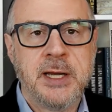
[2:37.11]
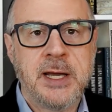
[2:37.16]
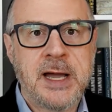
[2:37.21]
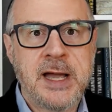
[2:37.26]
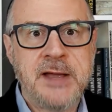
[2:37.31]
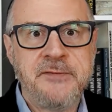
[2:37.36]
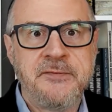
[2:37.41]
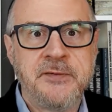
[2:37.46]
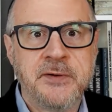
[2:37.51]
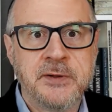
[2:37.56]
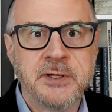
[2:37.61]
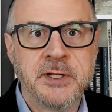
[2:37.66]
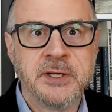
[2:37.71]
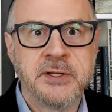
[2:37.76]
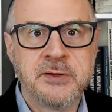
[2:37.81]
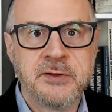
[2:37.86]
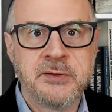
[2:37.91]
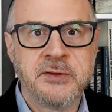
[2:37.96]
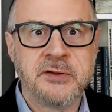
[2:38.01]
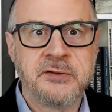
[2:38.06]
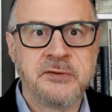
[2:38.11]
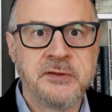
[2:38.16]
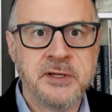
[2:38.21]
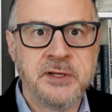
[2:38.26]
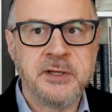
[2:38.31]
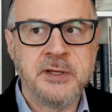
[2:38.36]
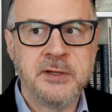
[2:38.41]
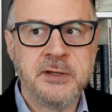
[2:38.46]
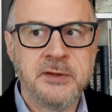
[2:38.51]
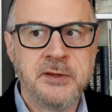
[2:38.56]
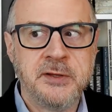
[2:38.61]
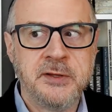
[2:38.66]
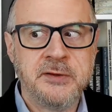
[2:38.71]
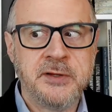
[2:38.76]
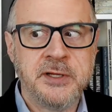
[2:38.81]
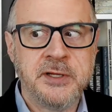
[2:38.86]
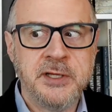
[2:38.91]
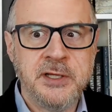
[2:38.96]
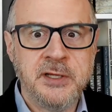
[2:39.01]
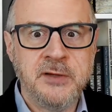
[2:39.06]
I felt like
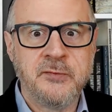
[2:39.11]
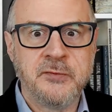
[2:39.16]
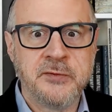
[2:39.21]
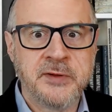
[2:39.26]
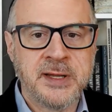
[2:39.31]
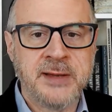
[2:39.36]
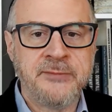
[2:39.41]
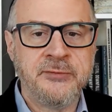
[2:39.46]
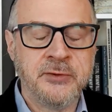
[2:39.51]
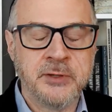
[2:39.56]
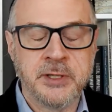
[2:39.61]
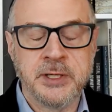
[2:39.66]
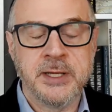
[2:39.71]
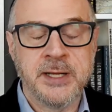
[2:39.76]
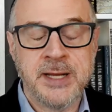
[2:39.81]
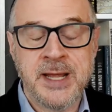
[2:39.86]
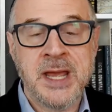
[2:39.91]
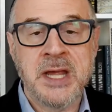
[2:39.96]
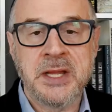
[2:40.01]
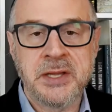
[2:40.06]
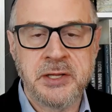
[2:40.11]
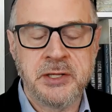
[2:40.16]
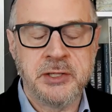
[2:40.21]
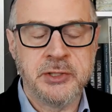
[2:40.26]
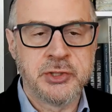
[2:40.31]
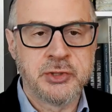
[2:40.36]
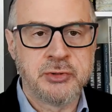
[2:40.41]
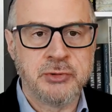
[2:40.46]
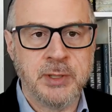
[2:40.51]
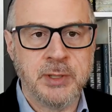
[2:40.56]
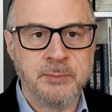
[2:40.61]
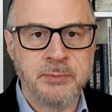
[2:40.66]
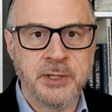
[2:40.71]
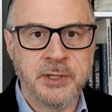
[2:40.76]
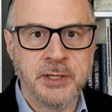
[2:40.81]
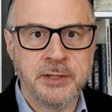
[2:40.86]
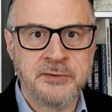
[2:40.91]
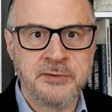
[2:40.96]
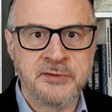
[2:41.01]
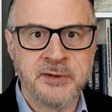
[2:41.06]
that Eve was having like an acid trip.
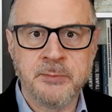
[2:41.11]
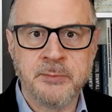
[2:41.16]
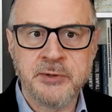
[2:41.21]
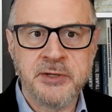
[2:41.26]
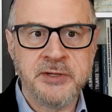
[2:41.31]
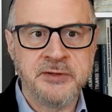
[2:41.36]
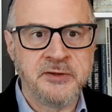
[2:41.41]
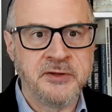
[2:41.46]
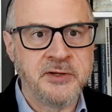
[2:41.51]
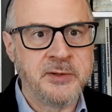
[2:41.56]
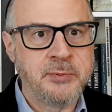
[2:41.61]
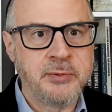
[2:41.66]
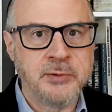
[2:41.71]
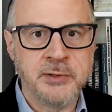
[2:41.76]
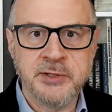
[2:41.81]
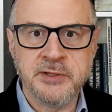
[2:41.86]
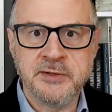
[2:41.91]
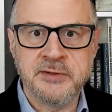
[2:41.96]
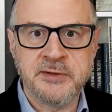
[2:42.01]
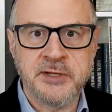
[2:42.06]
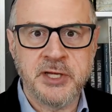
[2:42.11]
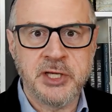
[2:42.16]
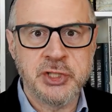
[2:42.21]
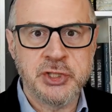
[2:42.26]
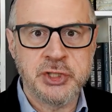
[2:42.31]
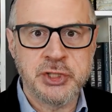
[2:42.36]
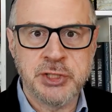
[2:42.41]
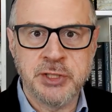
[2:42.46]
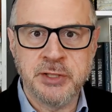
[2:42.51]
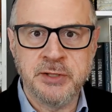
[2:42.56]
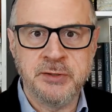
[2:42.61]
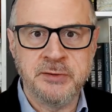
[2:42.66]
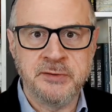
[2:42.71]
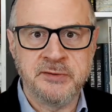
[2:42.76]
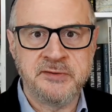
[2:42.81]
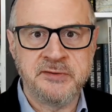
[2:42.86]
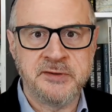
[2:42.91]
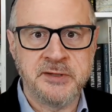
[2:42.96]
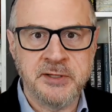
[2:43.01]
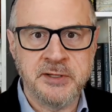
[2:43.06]
Like somebody's in the police station
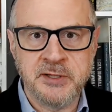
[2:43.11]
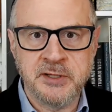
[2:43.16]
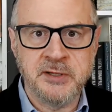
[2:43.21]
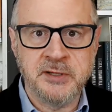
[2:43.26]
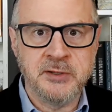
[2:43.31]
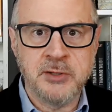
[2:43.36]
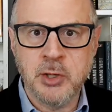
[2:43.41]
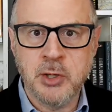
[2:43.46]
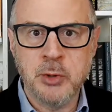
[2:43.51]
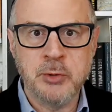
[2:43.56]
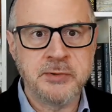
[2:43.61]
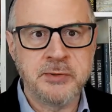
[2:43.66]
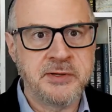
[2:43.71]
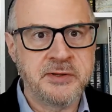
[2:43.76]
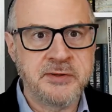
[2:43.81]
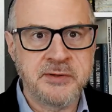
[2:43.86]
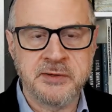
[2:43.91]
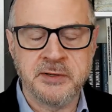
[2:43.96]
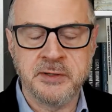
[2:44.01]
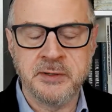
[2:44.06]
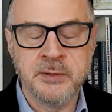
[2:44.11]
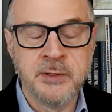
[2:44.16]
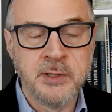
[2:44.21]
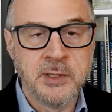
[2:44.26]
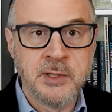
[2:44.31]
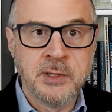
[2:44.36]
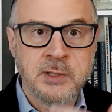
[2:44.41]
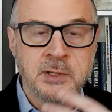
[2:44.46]
seeing ghosts and